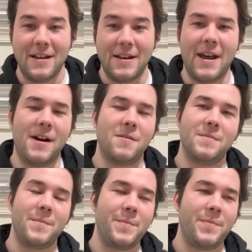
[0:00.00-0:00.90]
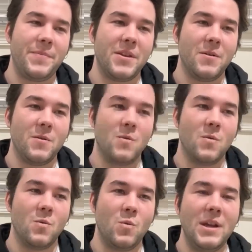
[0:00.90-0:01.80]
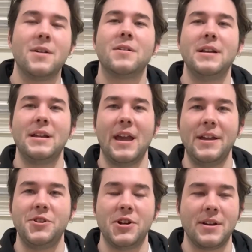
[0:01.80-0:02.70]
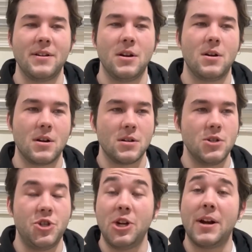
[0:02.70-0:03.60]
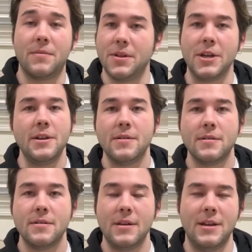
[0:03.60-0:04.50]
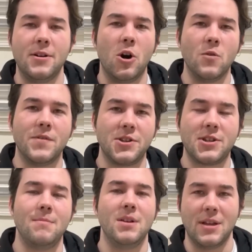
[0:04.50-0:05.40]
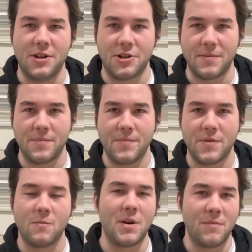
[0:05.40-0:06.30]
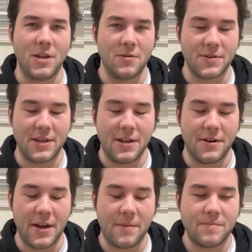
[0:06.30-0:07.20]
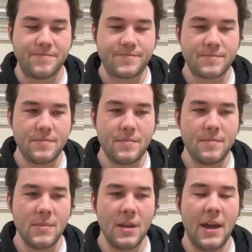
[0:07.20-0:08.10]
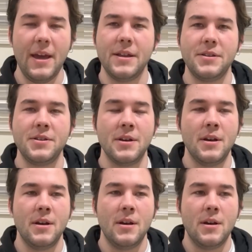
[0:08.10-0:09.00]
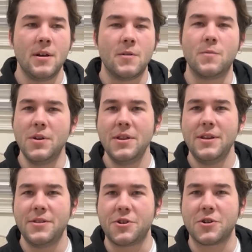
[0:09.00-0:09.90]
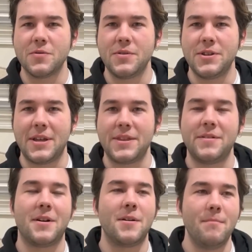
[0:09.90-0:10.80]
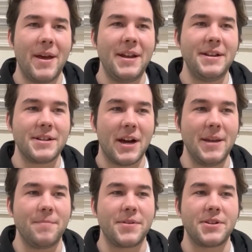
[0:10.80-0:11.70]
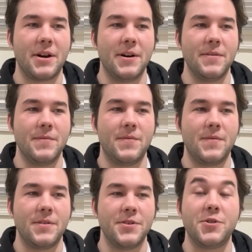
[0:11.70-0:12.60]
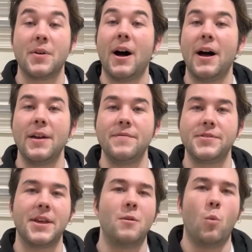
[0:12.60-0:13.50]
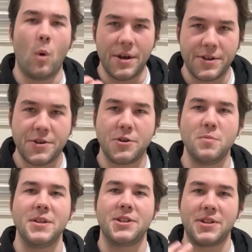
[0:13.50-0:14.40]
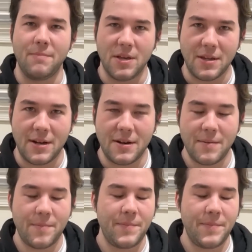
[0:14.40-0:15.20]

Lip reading: Now, we are engaging generally in overstimulation when we use the internet. And really, the truth is that there are many types of drives that want to be stimulated.